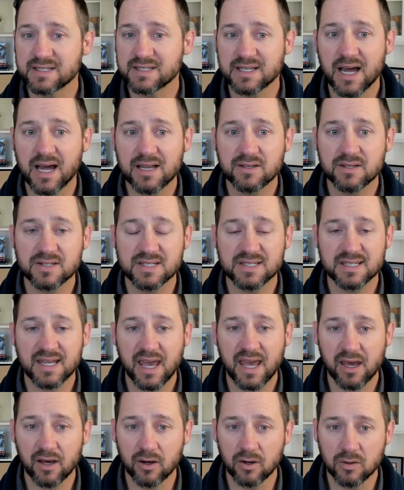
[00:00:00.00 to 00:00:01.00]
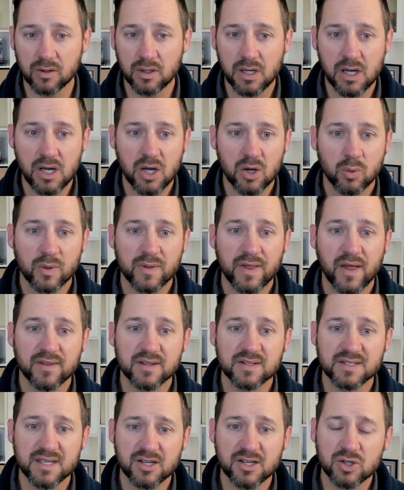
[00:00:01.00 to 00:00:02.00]
can be designed to scale
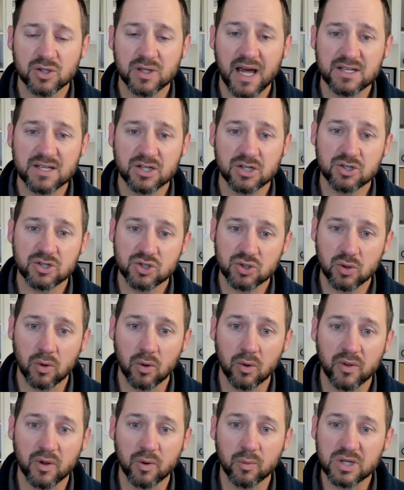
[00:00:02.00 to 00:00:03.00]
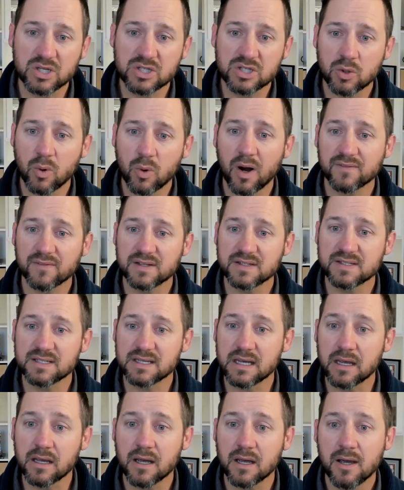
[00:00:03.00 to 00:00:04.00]
without the centralized control that we so
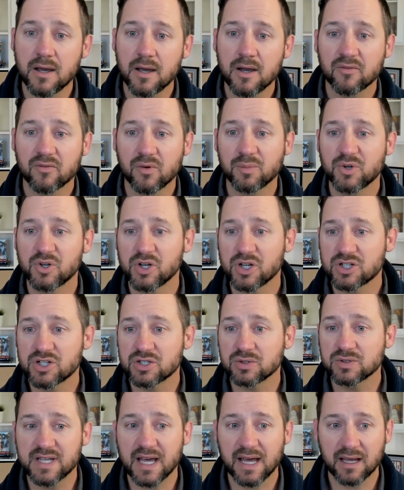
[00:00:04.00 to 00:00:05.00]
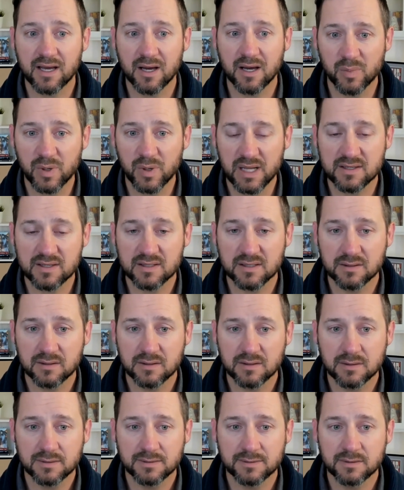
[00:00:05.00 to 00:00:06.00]
often see from traditional tech
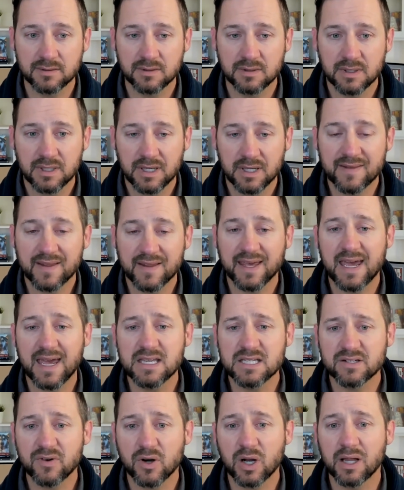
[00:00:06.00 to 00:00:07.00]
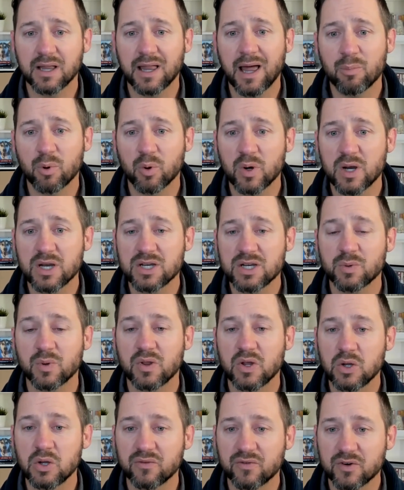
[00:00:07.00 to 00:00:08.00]
companies. In the case of our
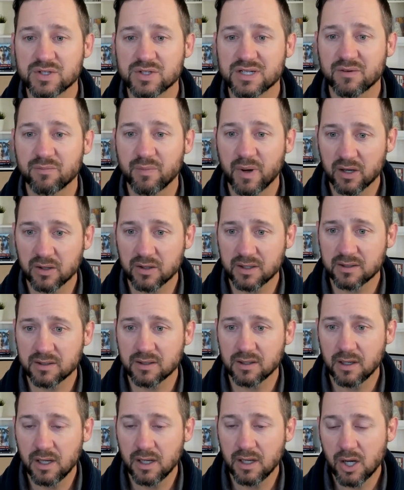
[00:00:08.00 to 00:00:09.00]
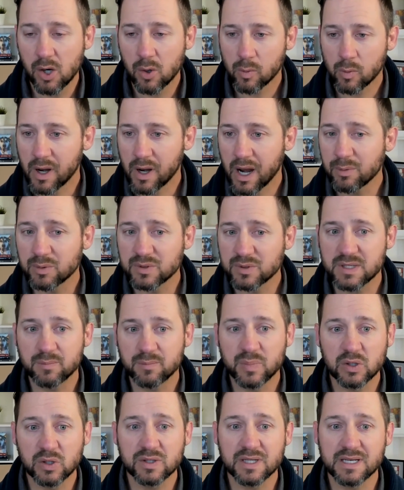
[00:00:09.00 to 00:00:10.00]
collaboration with University of Maryland, we were able
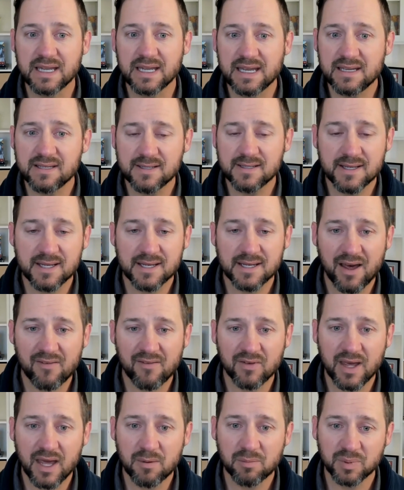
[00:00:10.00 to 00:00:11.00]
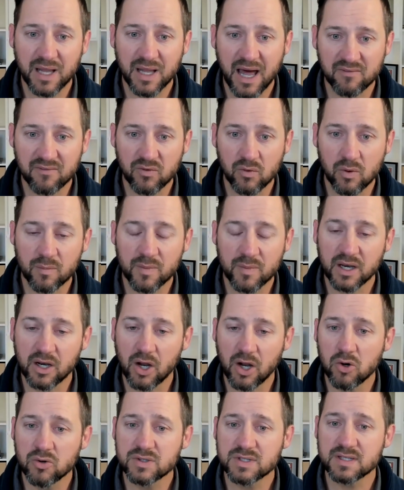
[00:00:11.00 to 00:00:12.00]
to build an easy to navigate platform
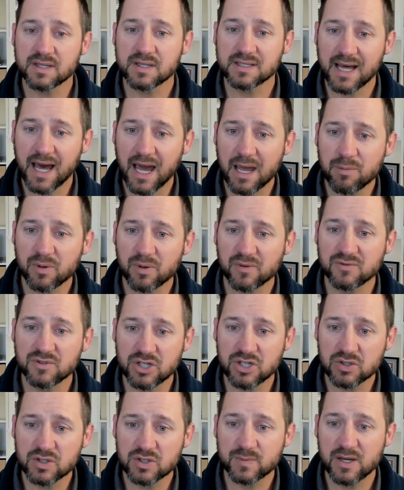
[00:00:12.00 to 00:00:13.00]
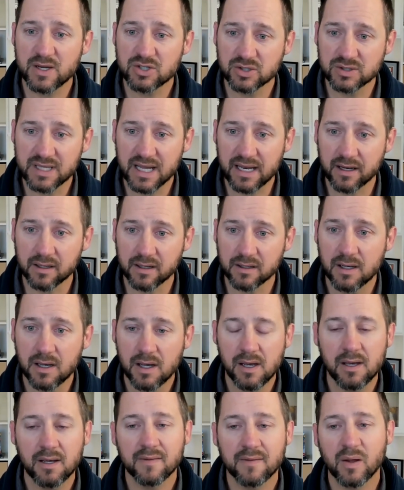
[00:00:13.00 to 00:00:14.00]
that hosts the type of geospatial data
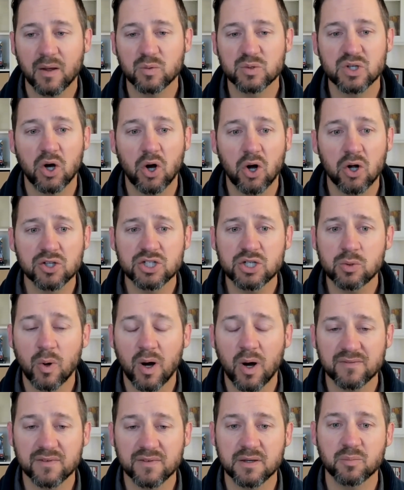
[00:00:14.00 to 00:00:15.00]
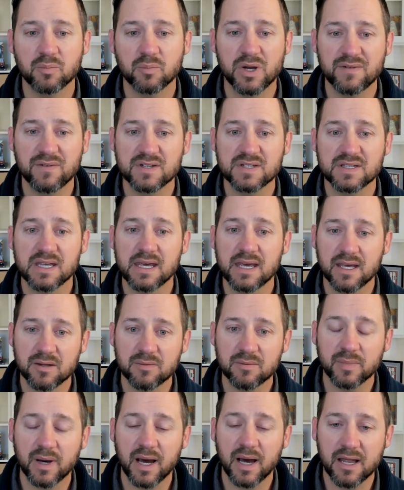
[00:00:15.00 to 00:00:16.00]
that was all too often
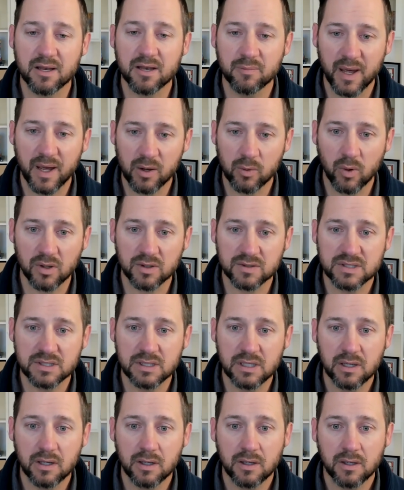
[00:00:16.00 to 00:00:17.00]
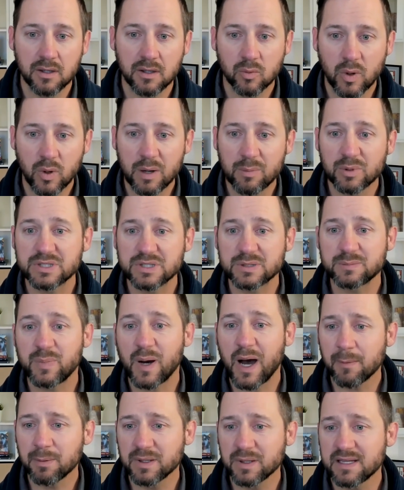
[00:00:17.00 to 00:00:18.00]
previously hidden behind paywalls. We're able
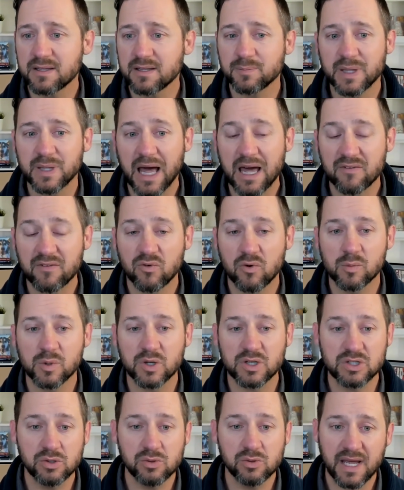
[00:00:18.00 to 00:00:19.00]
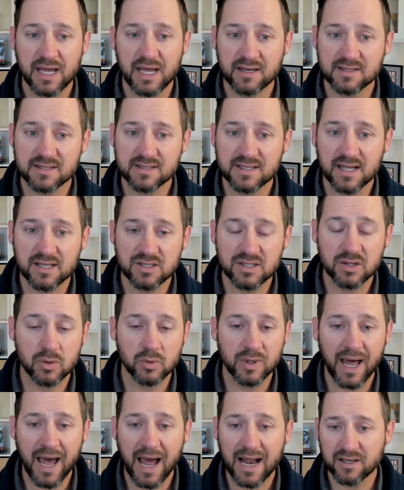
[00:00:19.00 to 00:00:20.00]
to populate the platform with new data
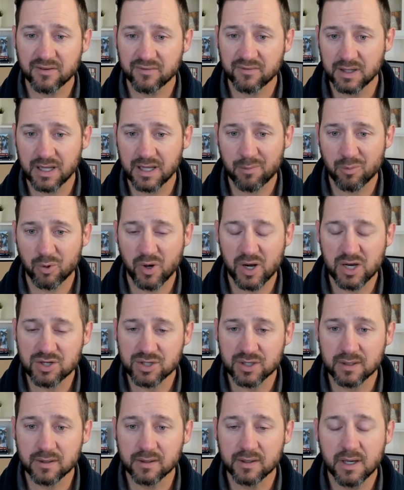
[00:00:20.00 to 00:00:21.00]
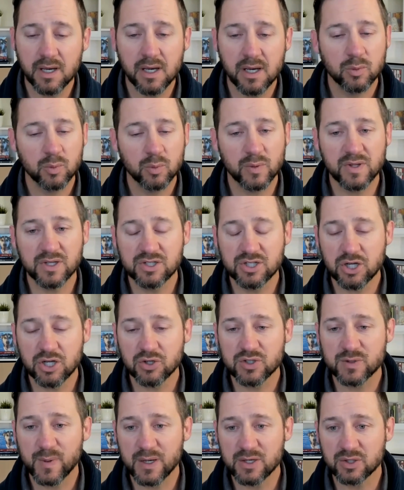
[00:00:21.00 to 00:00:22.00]
sets through an active collaboration with the
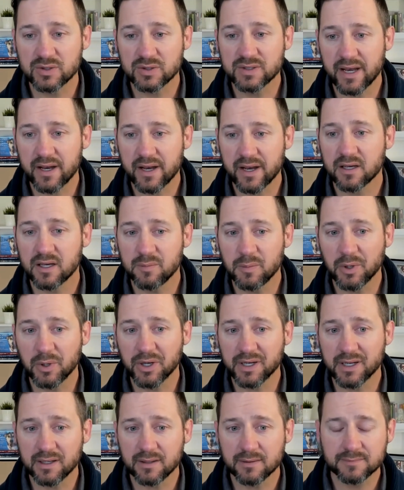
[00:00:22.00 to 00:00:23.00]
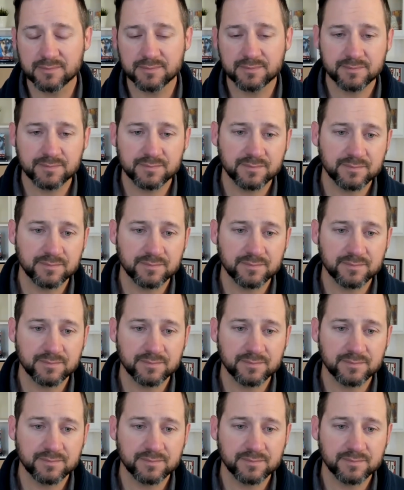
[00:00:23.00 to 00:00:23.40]
geospatial data community.